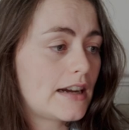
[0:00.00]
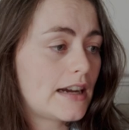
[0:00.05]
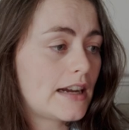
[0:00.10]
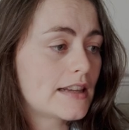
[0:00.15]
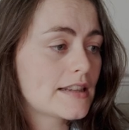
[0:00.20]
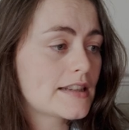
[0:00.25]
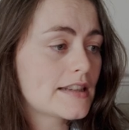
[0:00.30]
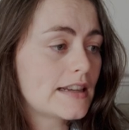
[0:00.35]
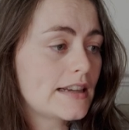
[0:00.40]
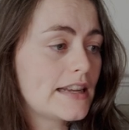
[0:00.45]

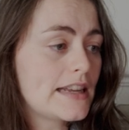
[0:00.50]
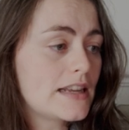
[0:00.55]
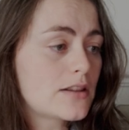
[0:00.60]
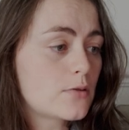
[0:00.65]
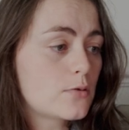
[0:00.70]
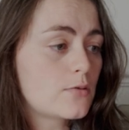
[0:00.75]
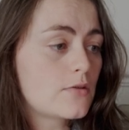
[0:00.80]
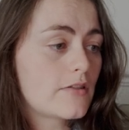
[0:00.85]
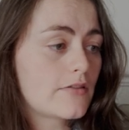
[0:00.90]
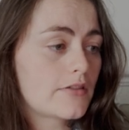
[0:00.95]
and delete
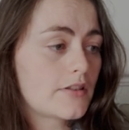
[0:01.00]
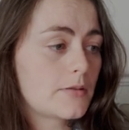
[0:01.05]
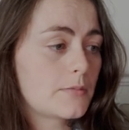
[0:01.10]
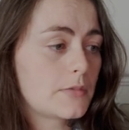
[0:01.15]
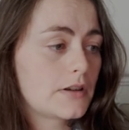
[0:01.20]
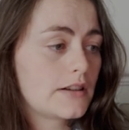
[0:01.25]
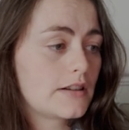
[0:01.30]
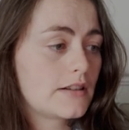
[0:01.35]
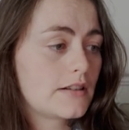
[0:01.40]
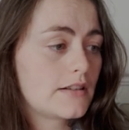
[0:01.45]
all of them.
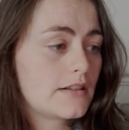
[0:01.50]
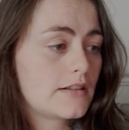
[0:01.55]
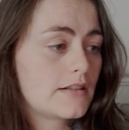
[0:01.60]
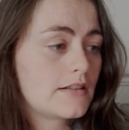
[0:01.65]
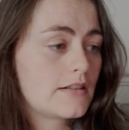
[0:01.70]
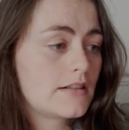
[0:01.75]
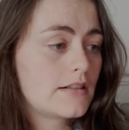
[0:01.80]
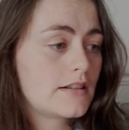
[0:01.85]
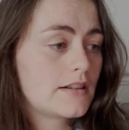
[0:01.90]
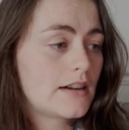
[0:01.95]

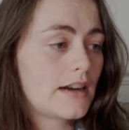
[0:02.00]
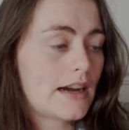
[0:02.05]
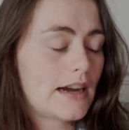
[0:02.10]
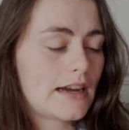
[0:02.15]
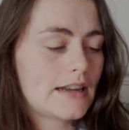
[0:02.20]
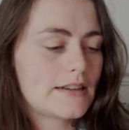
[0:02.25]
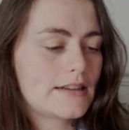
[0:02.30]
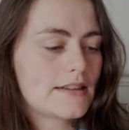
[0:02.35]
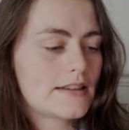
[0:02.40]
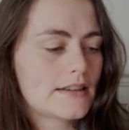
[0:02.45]

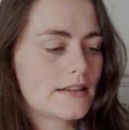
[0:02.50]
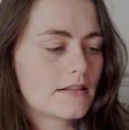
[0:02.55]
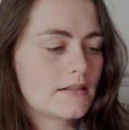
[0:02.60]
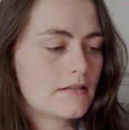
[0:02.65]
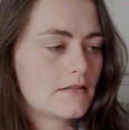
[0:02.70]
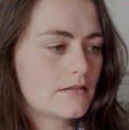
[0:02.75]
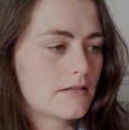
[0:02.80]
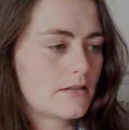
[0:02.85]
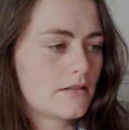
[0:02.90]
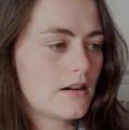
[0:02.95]
And,
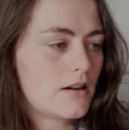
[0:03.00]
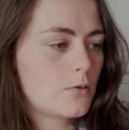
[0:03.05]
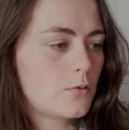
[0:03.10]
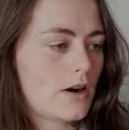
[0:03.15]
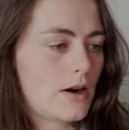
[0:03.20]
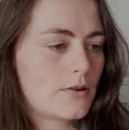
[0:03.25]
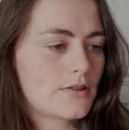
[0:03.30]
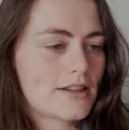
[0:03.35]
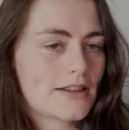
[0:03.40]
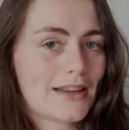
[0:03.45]
oh
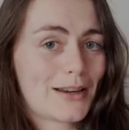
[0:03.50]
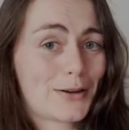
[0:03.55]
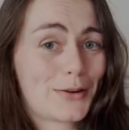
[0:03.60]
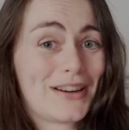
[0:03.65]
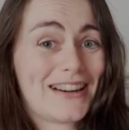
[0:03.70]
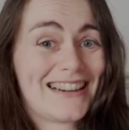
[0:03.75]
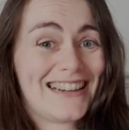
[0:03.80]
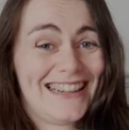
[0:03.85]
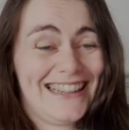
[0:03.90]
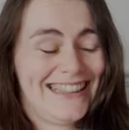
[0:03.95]
wow, I did that
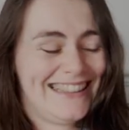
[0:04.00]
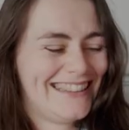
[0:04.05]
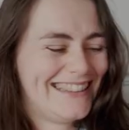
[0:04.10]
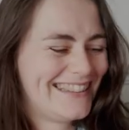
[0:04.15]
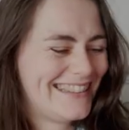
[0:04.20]
quickly.